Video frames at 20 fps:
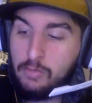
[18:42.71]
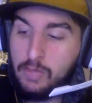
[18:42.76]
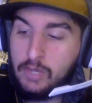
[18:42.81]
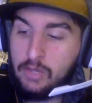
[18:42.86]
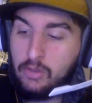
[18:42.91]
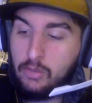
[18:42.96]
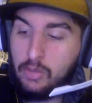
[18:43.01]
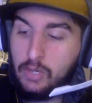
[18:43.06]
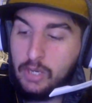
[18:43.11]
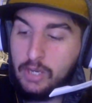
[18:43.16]
by
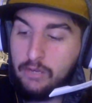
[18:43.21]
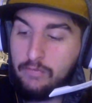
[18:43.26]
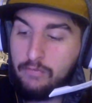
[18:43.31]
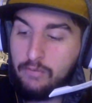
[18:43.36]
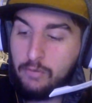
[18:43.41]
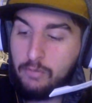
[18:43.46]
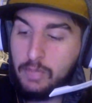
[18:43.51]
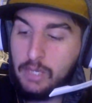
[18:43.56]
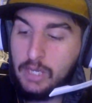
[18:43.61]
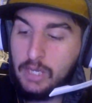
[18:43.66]
the way,
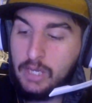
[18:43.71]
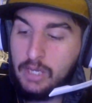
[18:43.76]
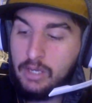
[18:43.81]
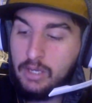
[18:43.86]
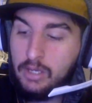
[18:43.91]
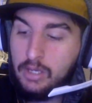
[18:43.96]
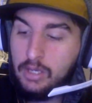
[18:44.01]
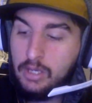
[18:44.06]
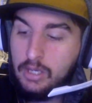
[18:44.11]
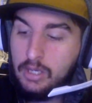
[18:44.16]
for me,
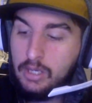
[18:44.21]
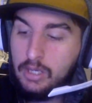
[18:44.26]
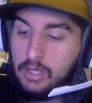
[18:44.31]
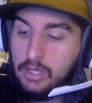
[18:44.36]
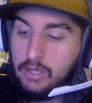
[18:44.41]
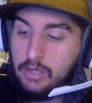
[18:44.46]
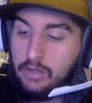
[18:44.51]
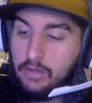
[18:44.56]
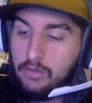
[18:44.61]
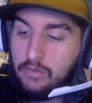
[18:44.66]

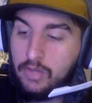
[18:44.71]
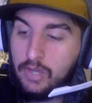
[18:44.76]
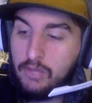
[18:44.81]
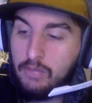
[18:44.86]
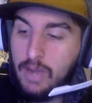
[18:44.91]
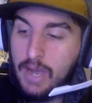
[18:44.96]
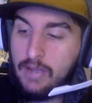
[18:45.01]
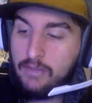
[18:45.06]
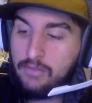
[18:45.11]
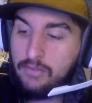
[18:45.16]
is a
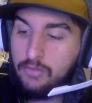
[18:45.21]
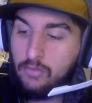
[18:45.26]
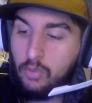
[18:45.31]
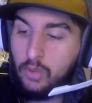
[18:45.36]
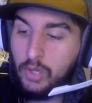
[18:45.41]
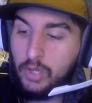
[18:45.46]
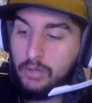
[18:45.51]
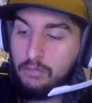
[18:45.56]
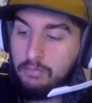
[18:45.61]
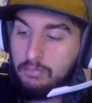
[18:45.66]
massive
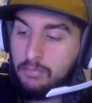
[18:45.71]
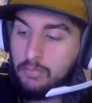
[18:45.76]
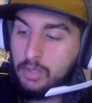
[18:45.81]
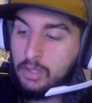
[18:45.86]
win.